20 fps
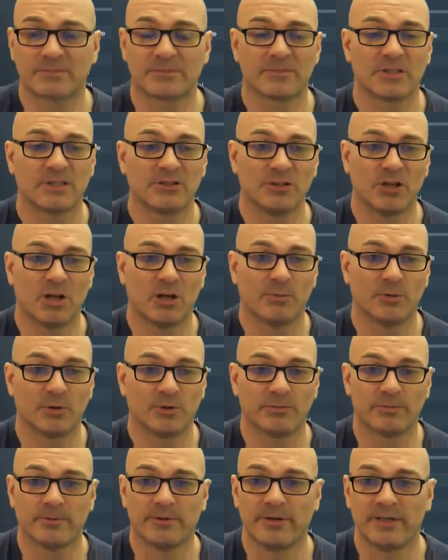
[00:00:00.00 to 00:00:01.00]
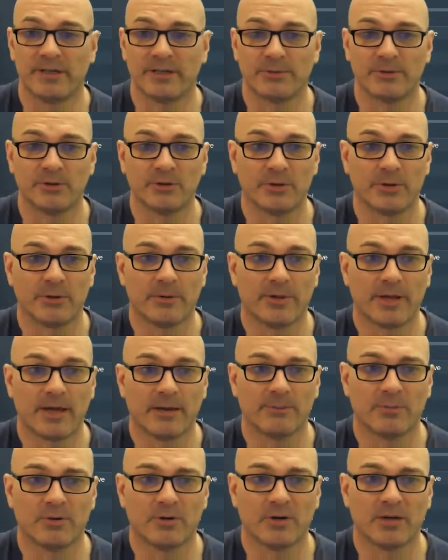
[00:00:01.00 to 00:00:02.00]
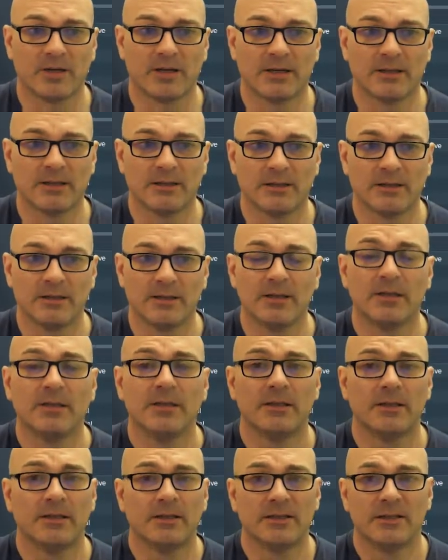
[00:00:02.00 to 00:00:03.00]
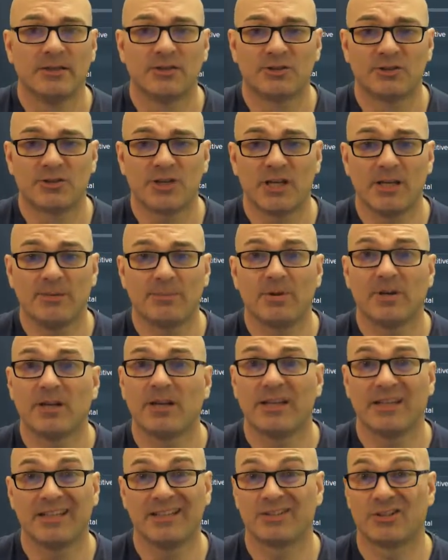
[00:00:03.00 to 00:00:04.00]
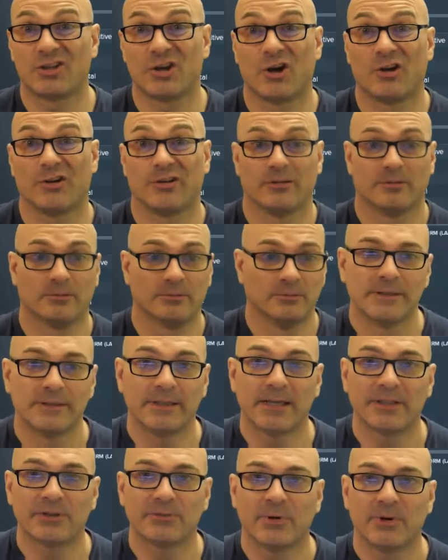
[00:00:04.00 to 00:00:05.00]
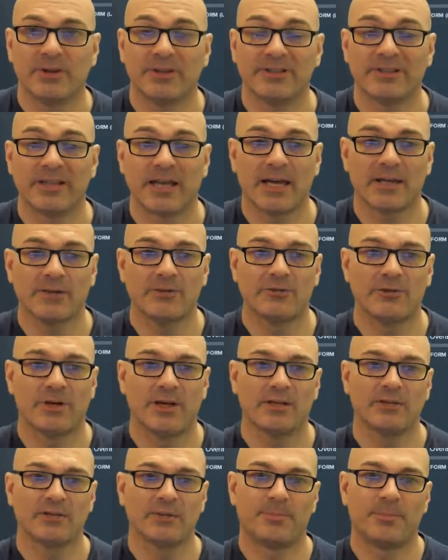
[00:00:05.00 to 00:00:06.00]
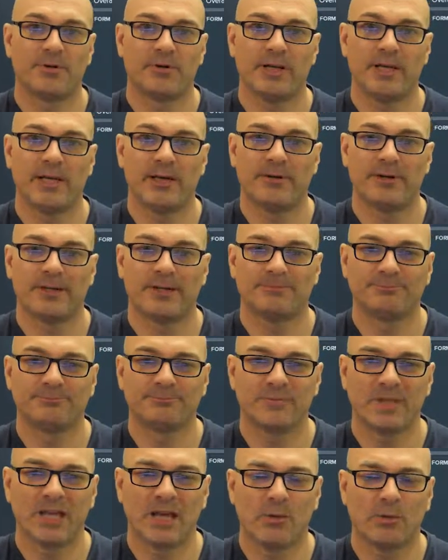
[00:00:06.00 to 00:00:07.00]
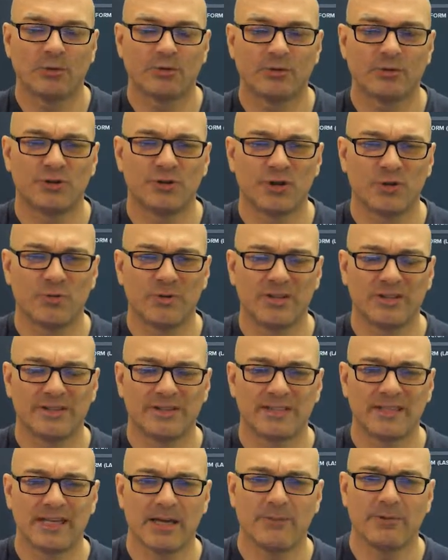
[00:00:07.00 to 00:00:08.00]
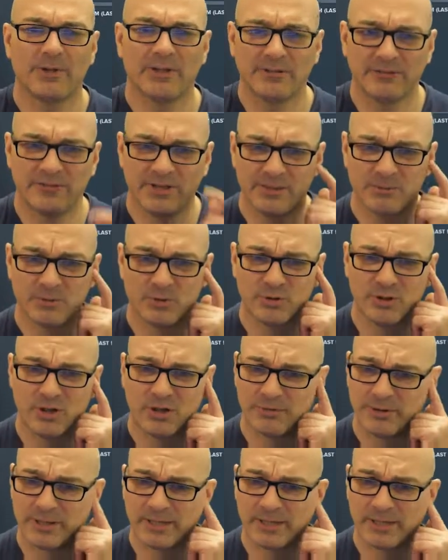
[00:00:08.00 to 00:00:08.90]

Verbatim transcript: There's not much we really can do with that, but uh, it's cheap and he's gone. Next one is Andreas Pereira. Now, I wasn't sure whether to get rid of him or not,